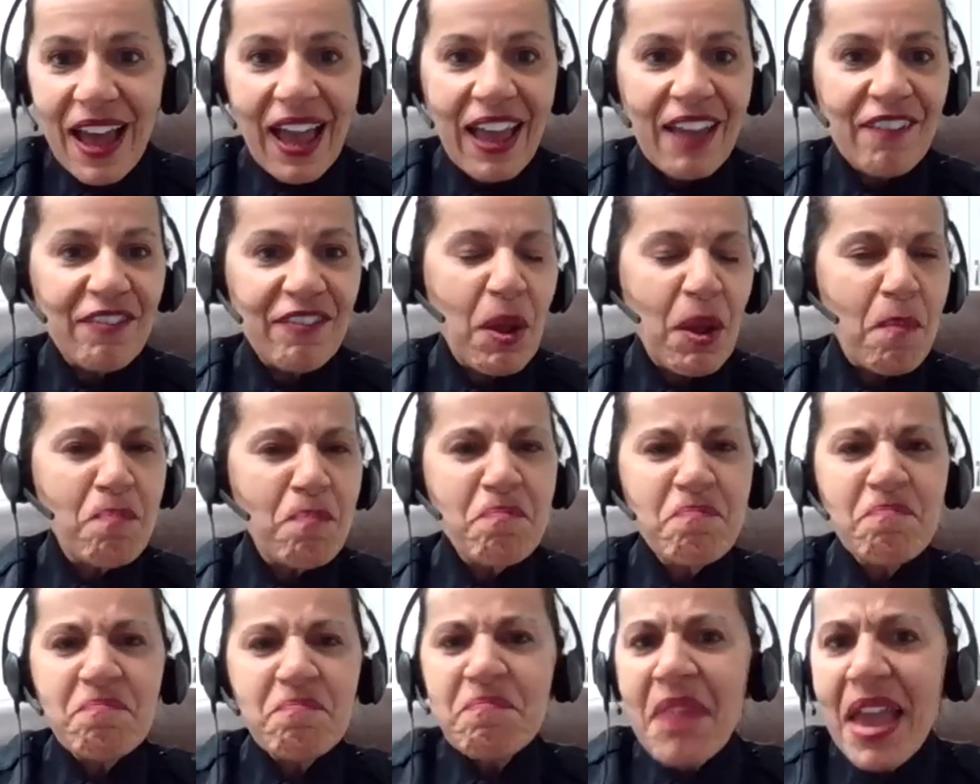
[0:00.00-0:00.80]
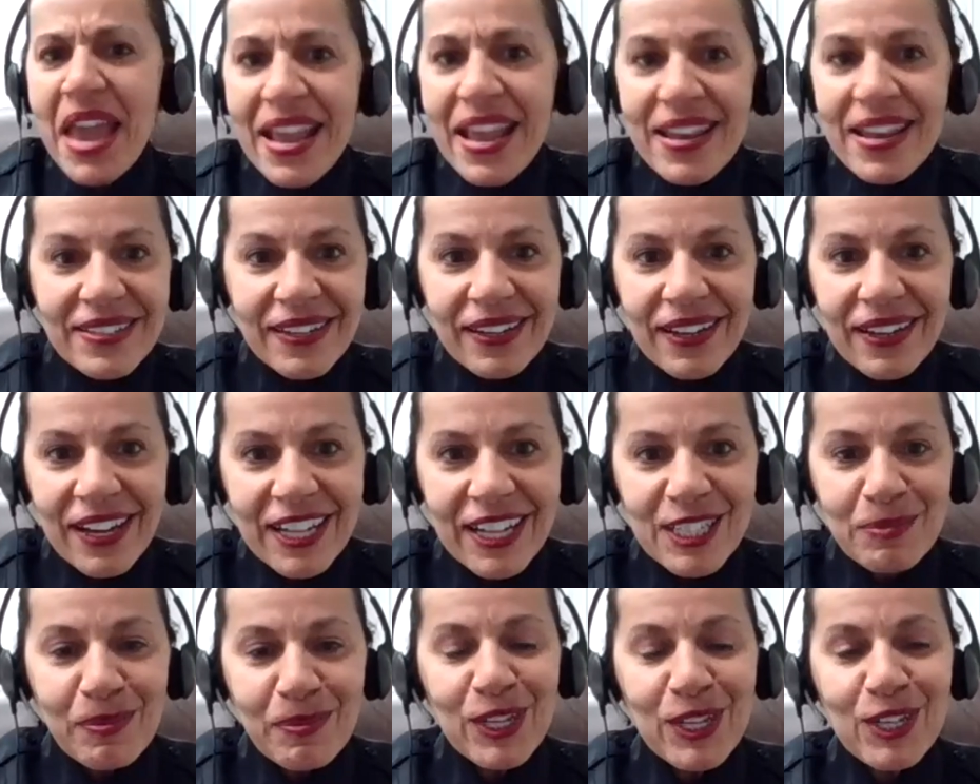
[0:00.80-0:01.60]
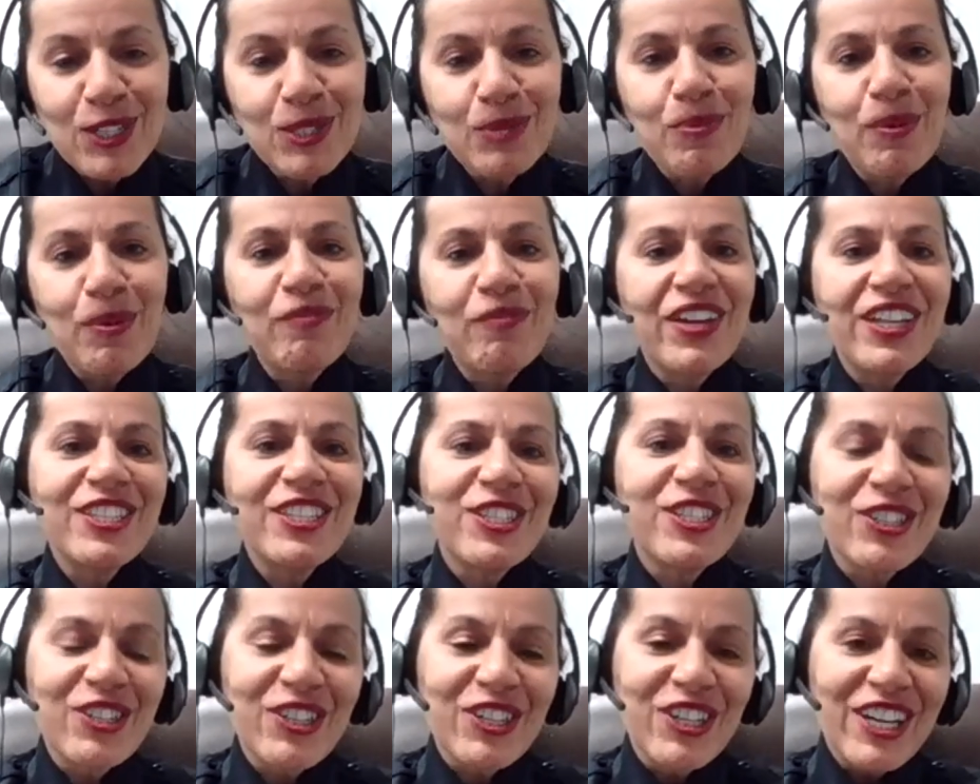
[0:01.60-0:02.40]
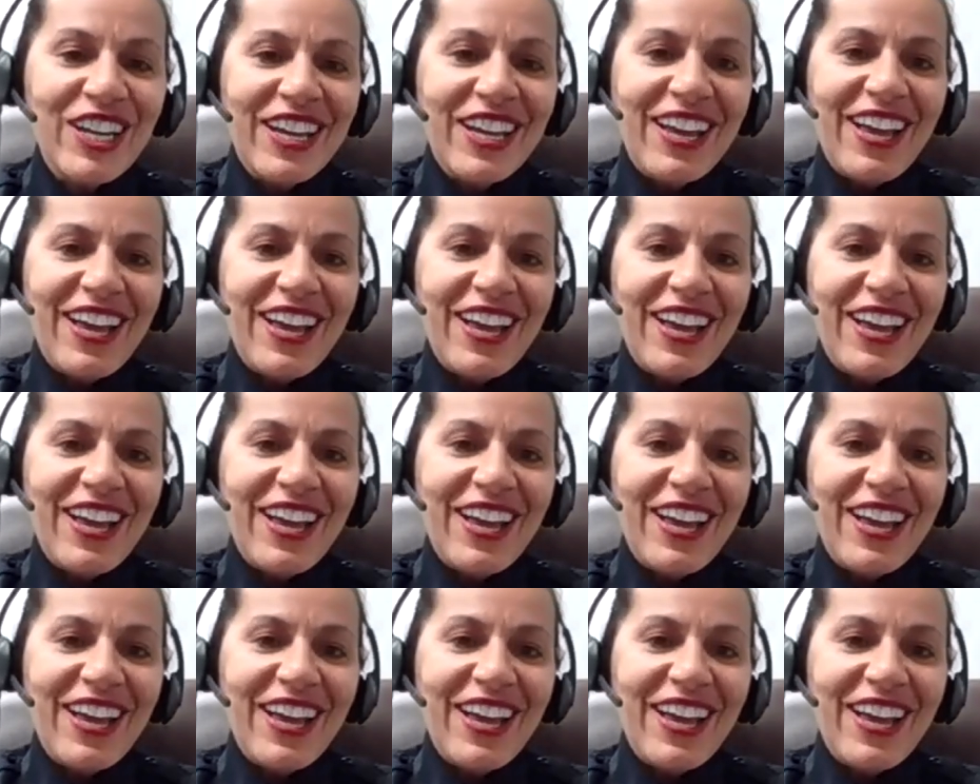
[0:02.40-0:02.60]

I have an amazing husband who's a professor.